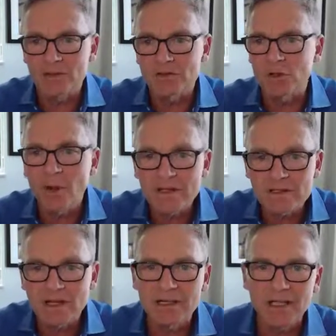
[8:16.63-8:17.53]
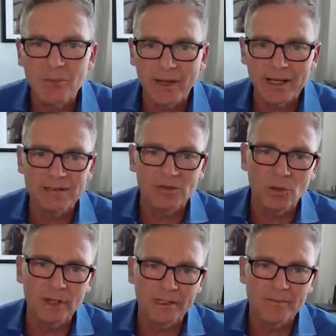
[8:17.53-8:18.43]
And there's a great study done by
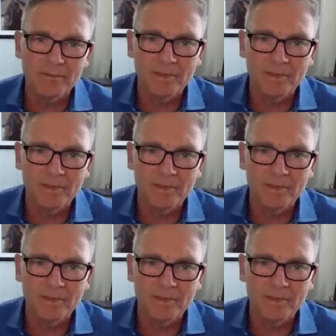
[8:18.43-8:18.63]
Deloitte